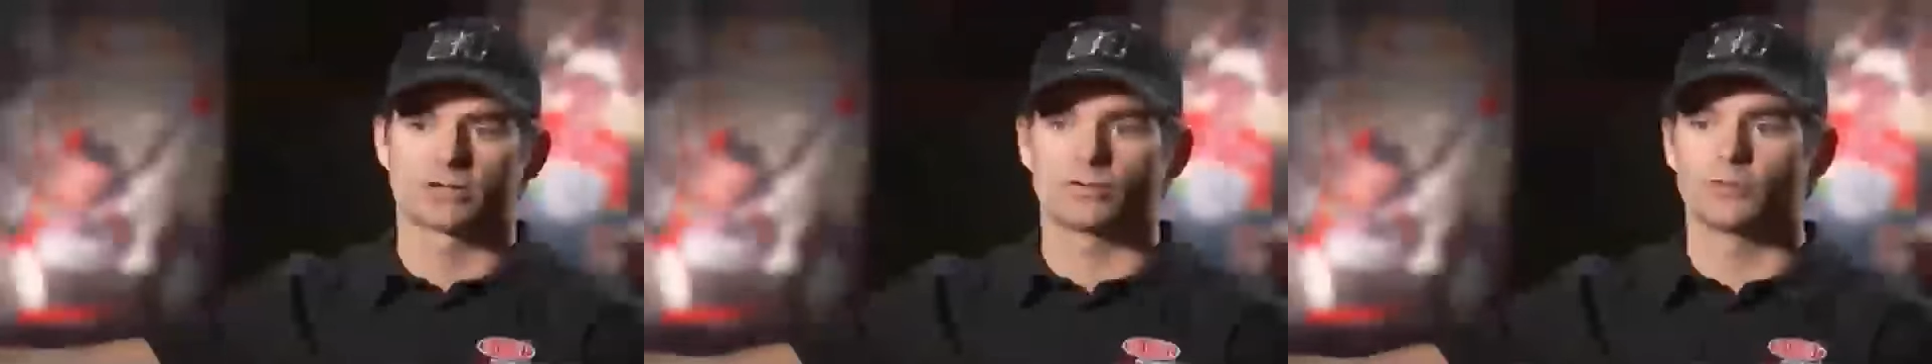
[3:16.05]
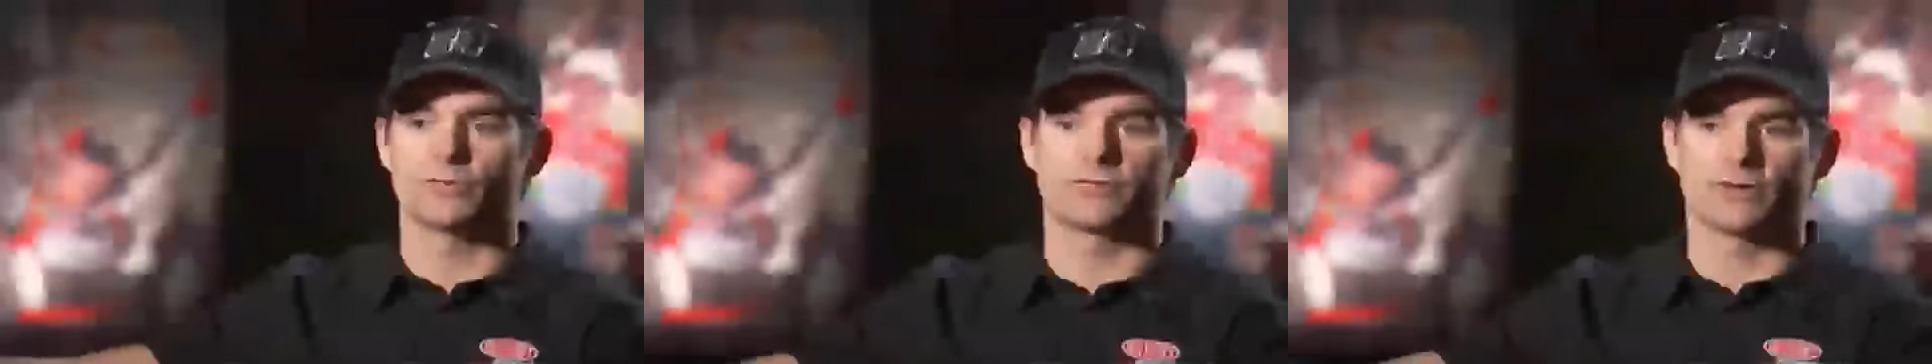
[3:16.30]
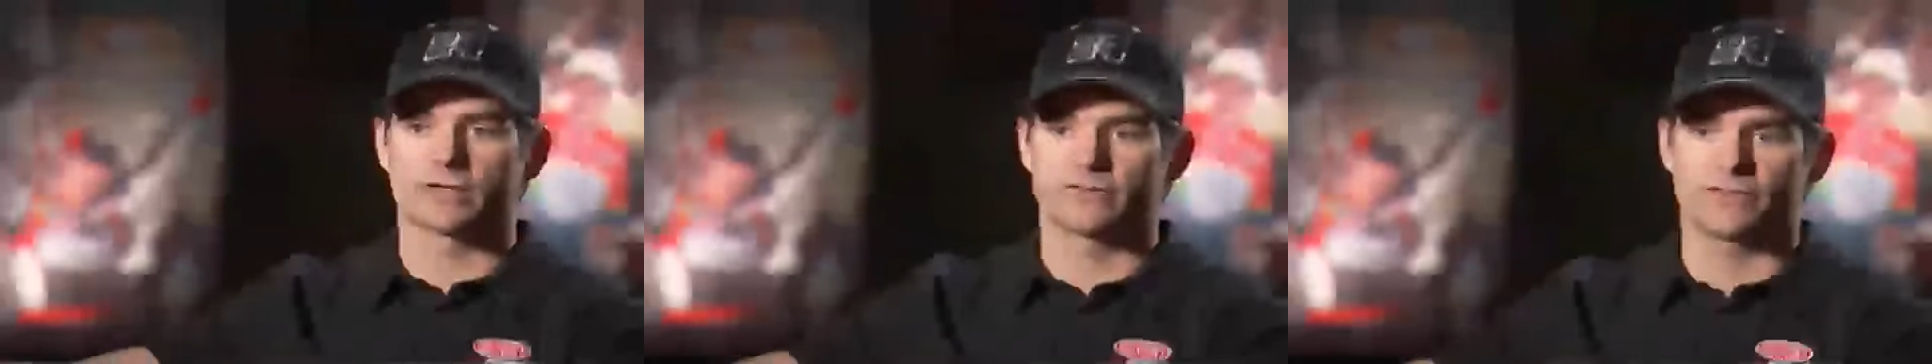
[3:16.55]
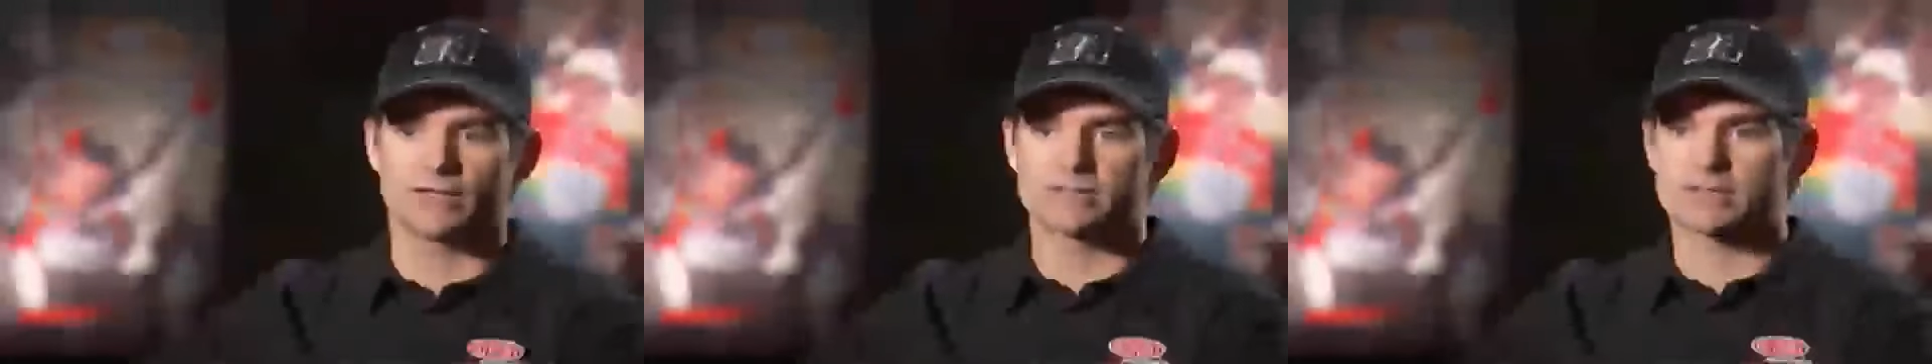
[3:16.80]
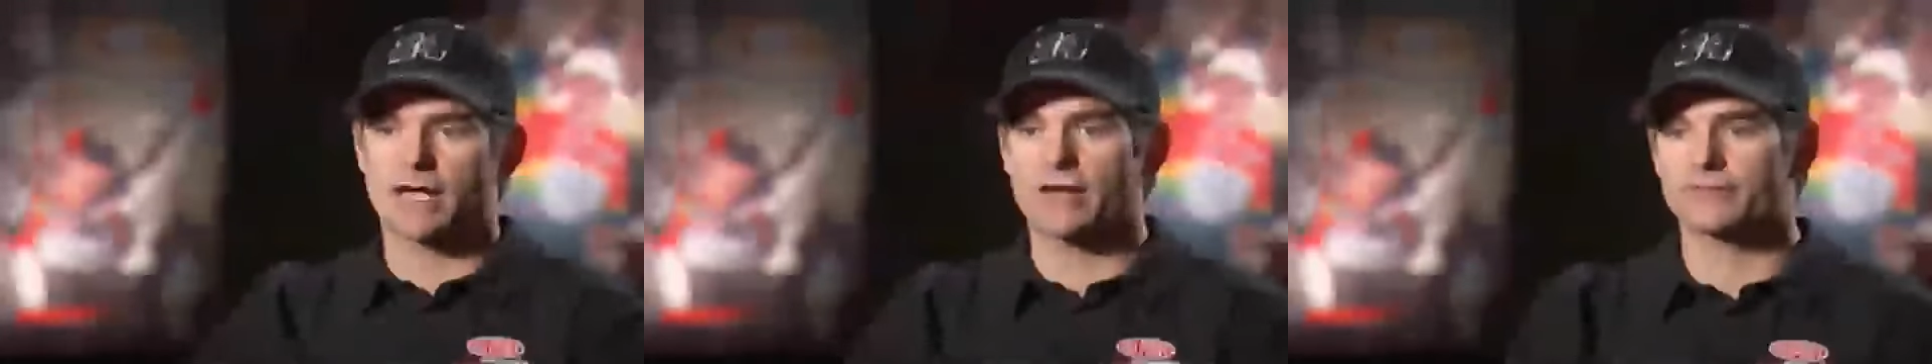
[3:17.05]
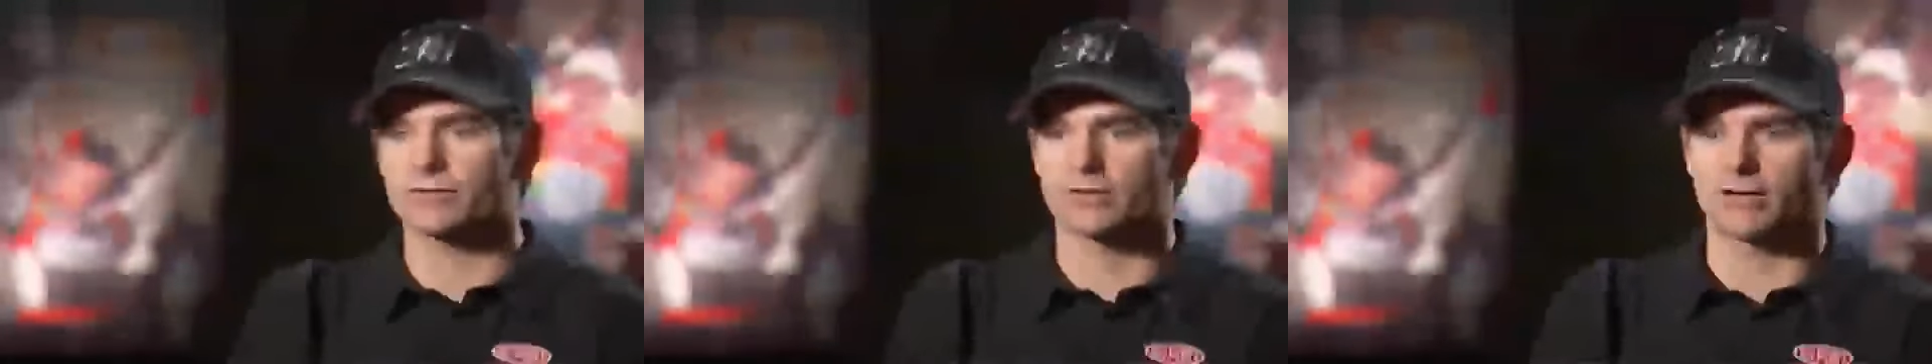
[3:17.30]
cool, fun events
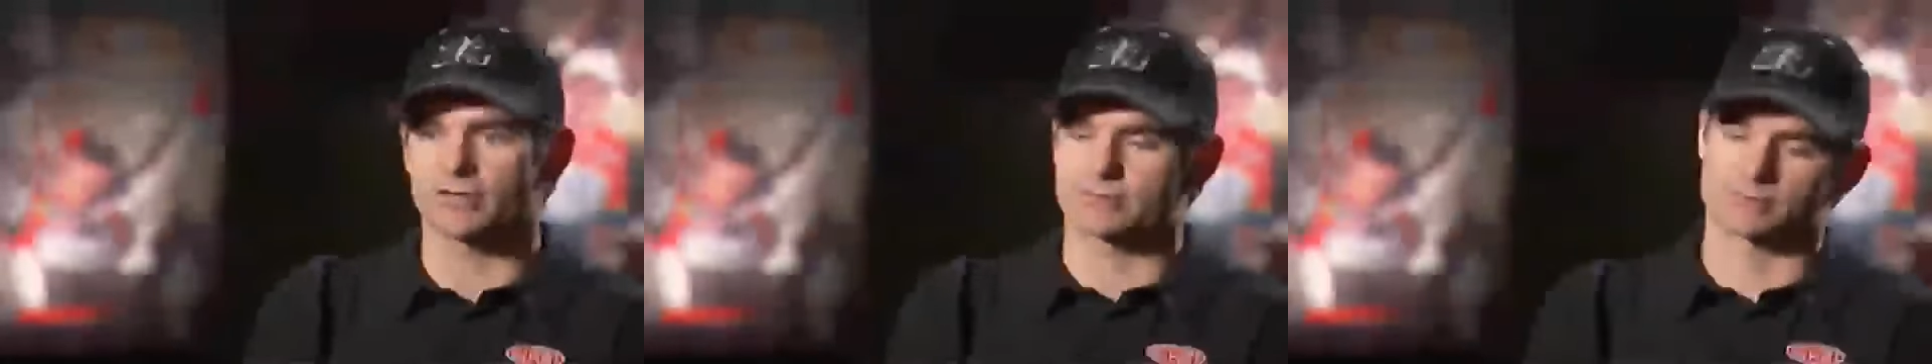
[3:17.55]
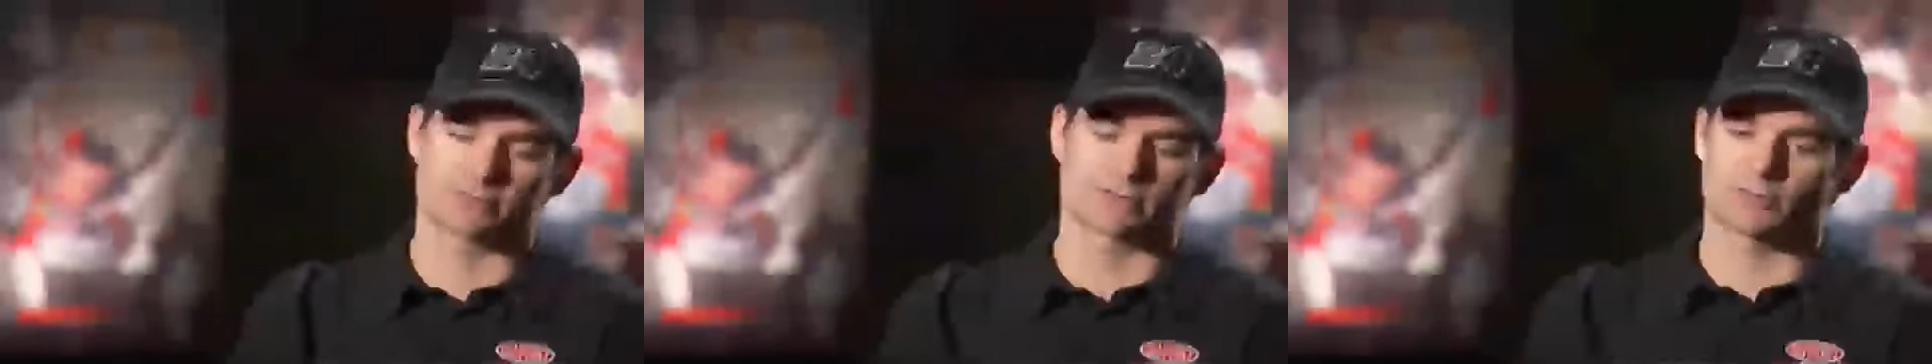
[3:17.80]
after the Oscars.